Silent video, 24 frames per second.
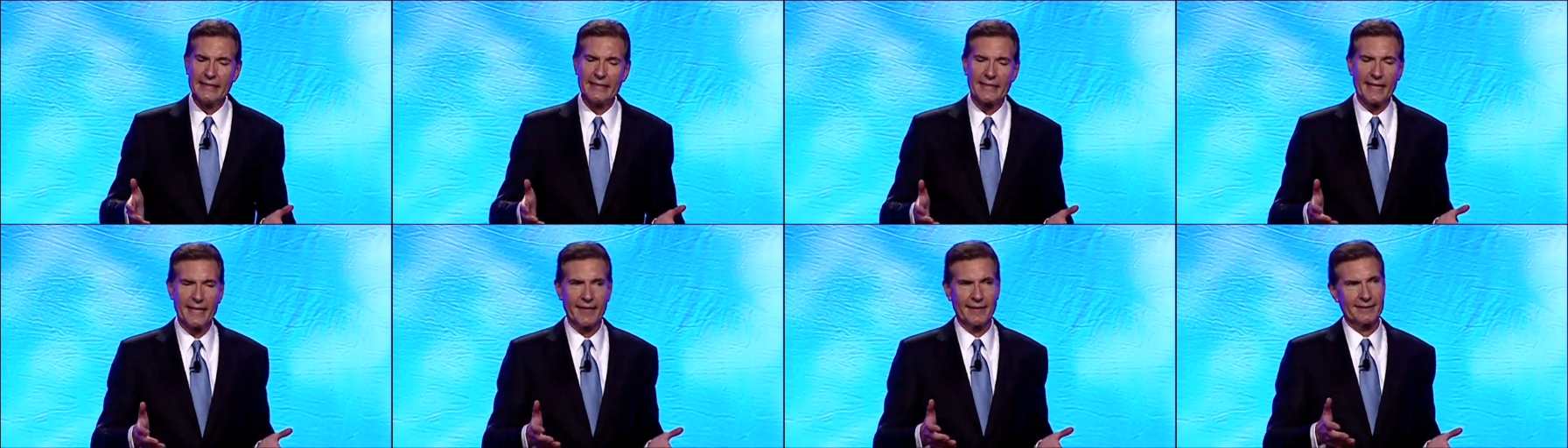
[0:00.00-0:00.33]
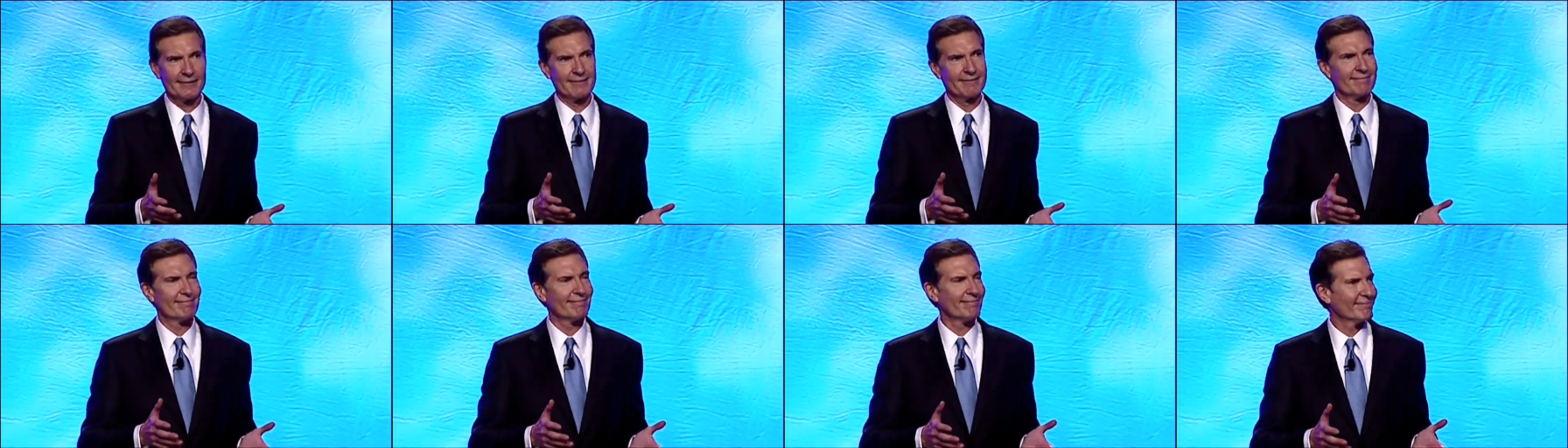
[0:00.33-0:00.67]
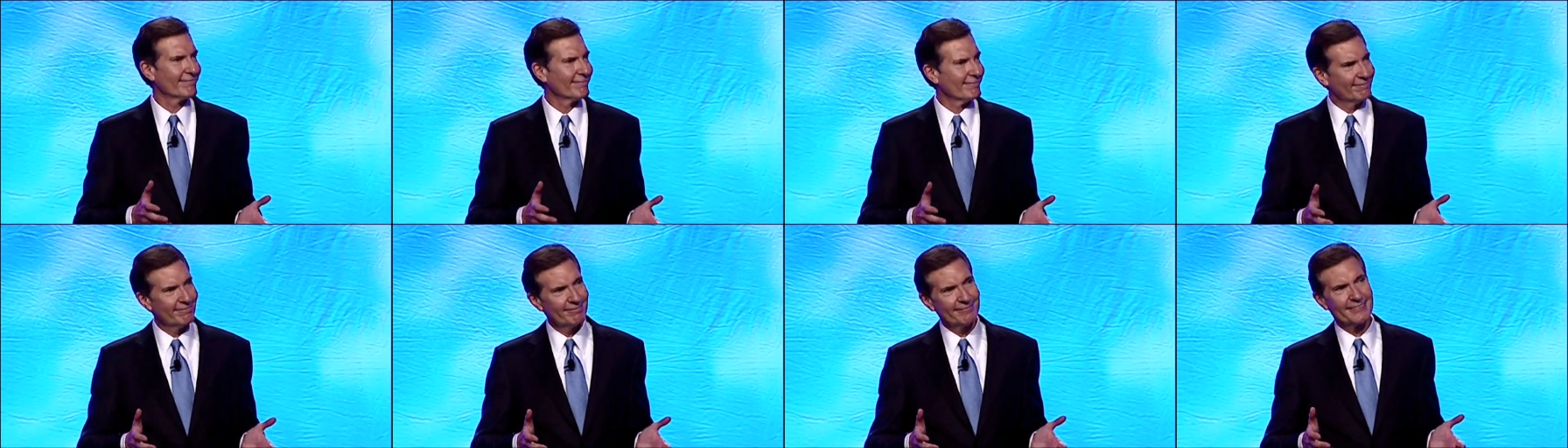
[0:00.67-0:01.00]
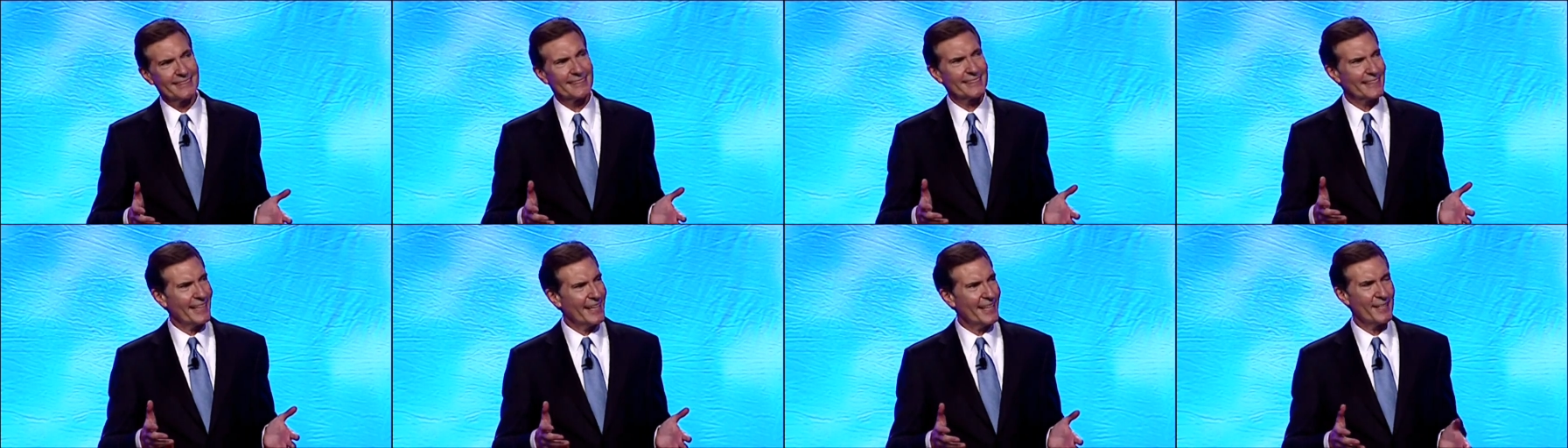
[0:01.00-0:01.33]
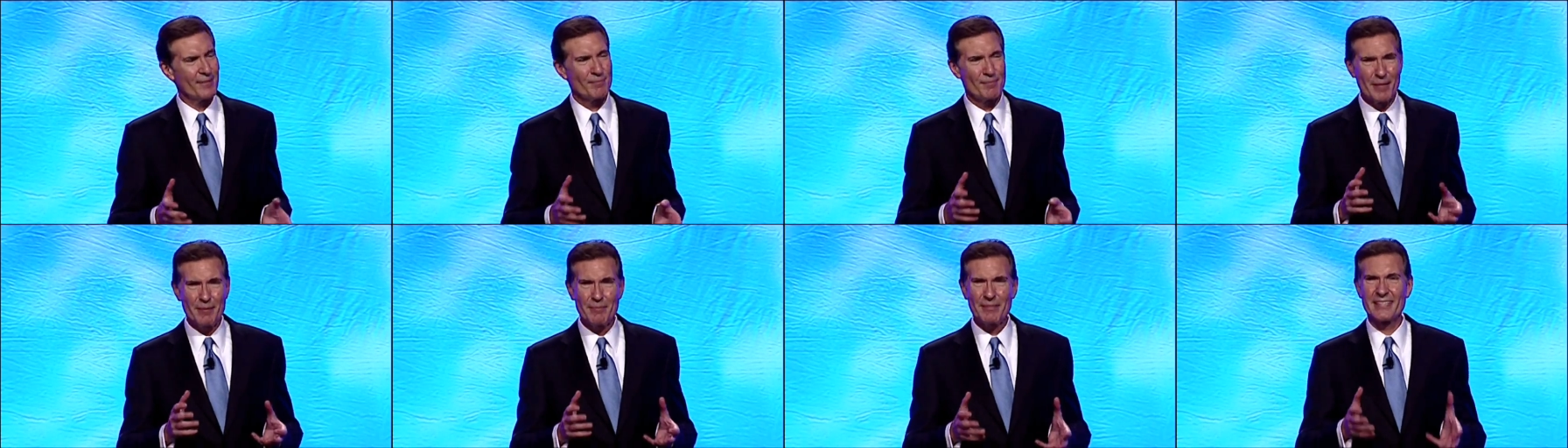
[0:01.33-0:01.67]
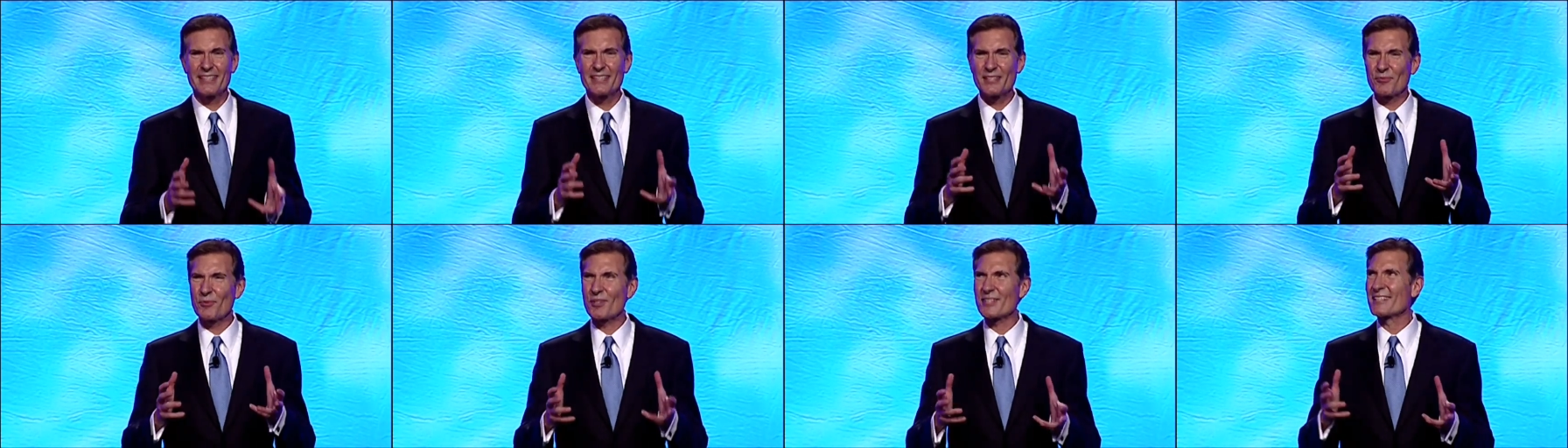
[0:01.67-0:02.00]
and decided maybe
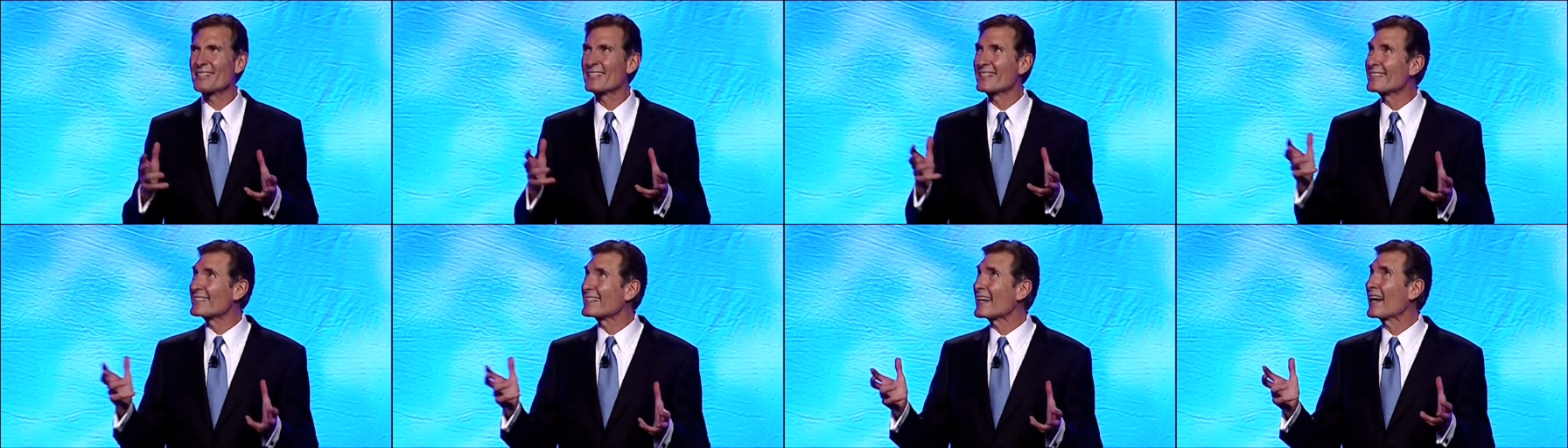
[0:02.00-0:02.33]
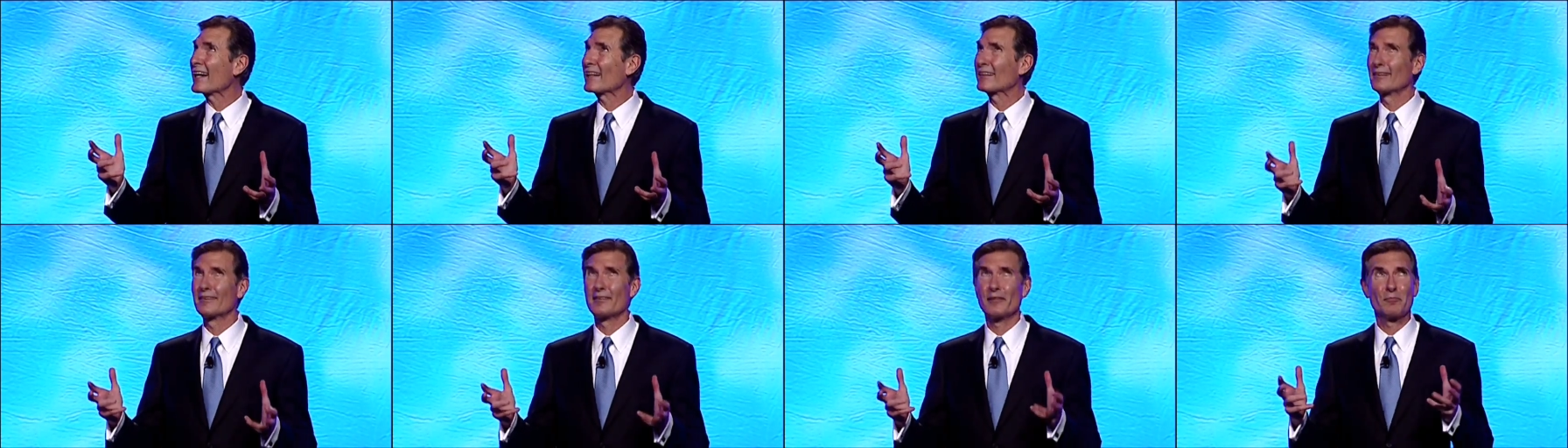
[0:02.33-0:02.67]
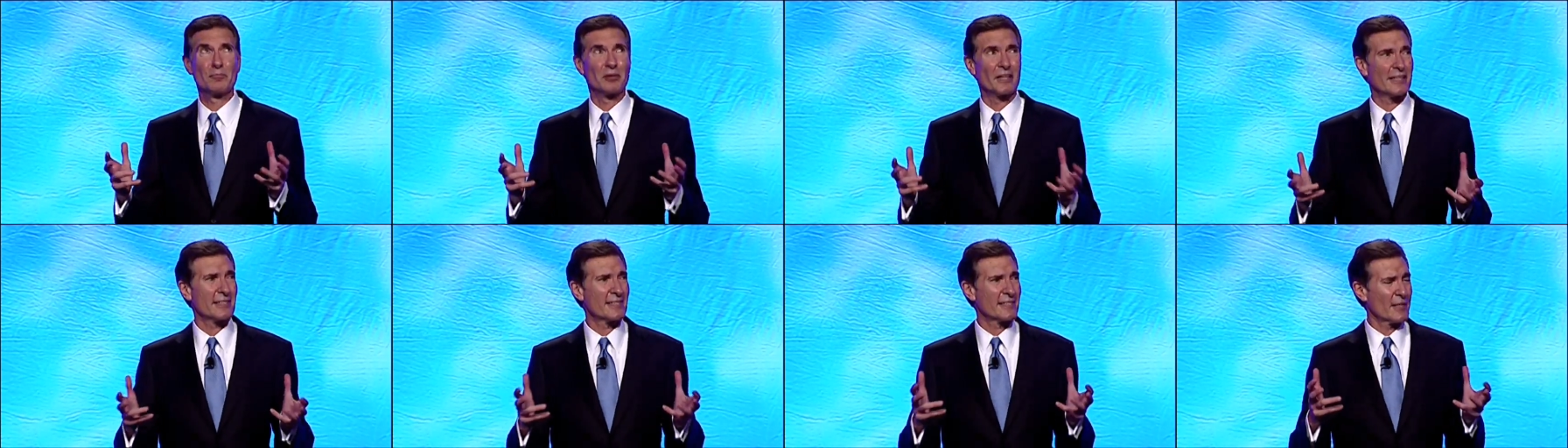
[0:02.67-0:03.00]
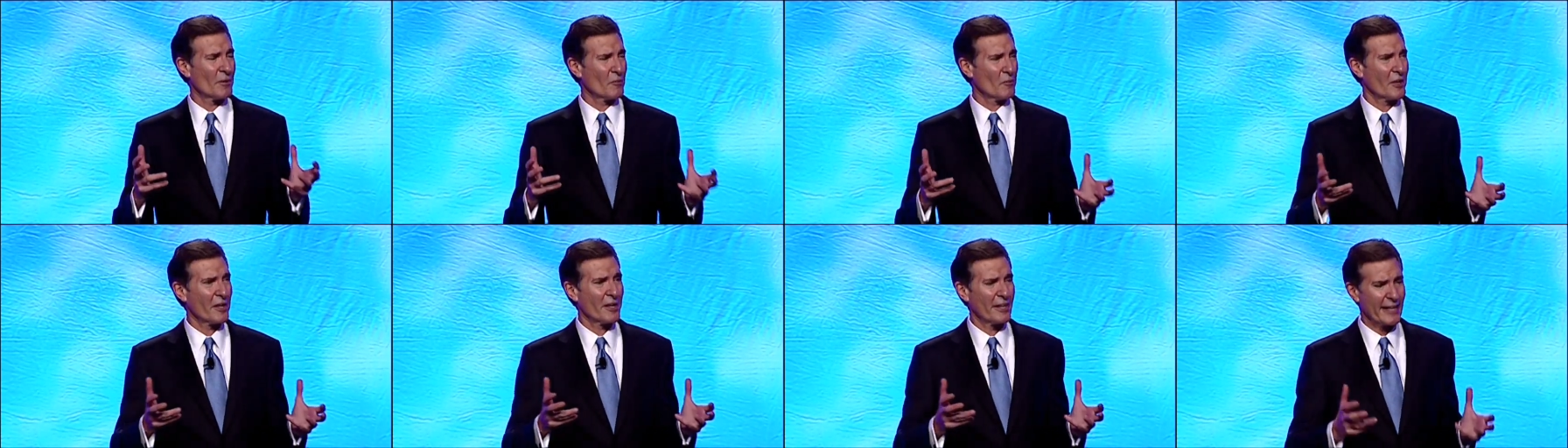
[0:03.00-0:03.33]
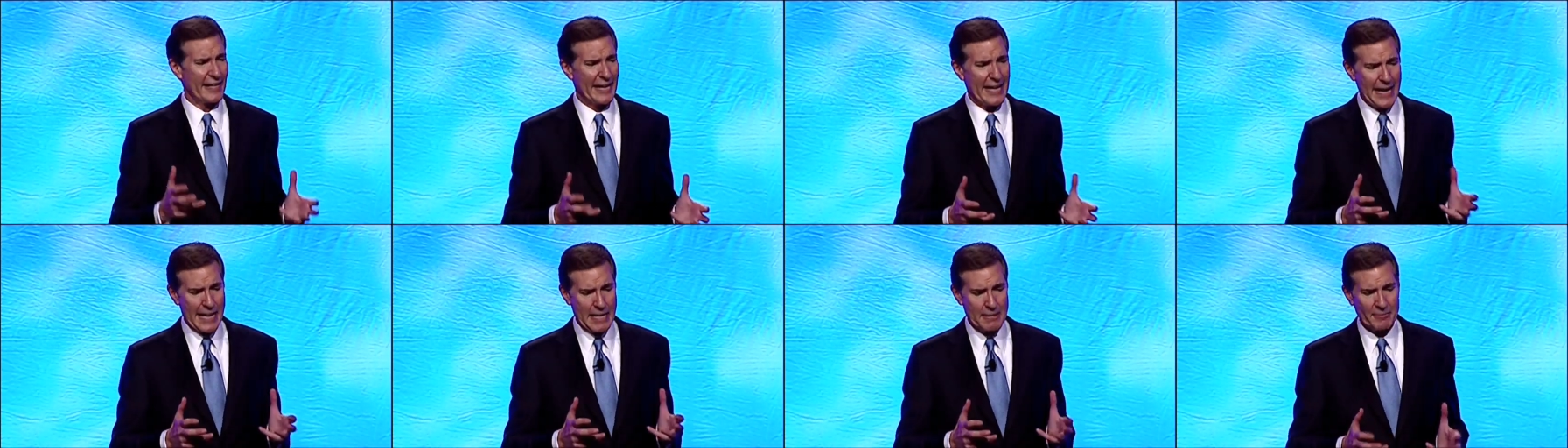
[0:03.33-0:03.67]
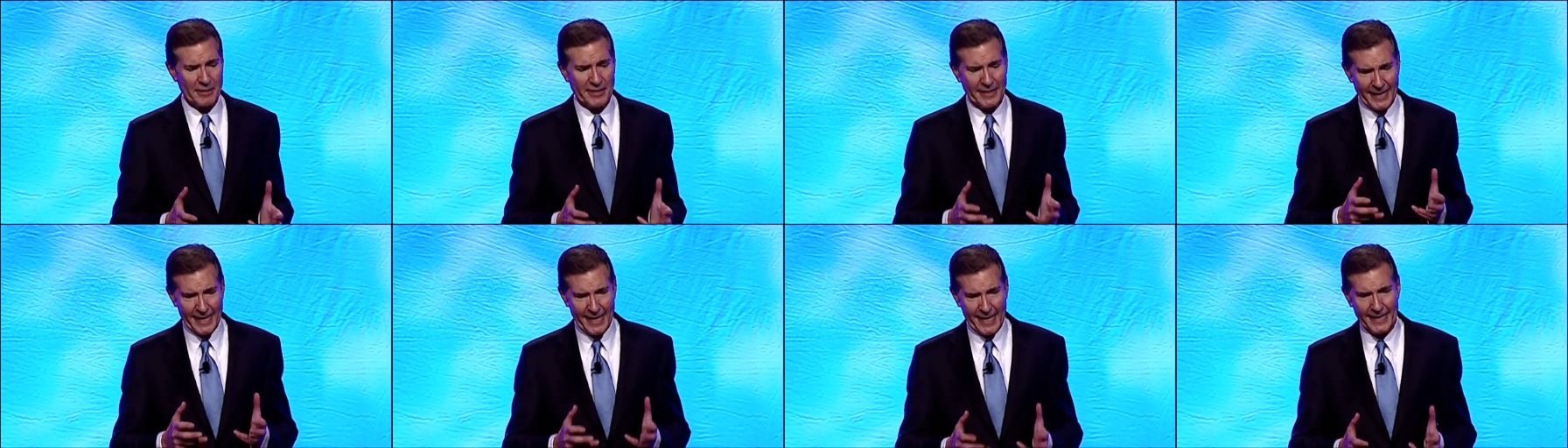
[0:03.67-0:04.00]
this wasn't exactly the place I wanted to hang
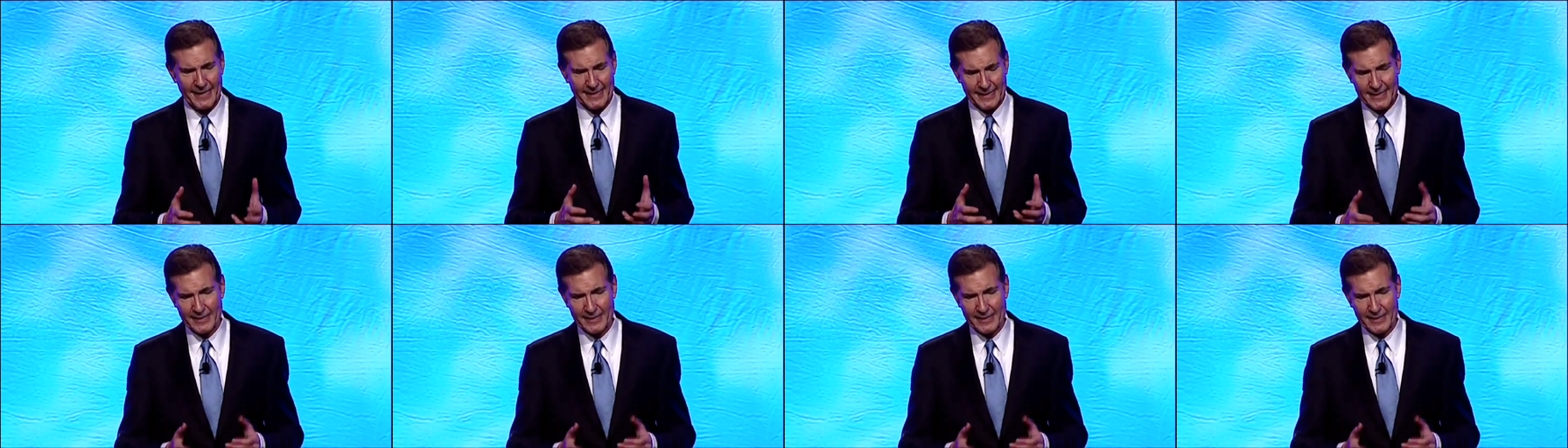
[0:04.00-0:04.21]
my hat,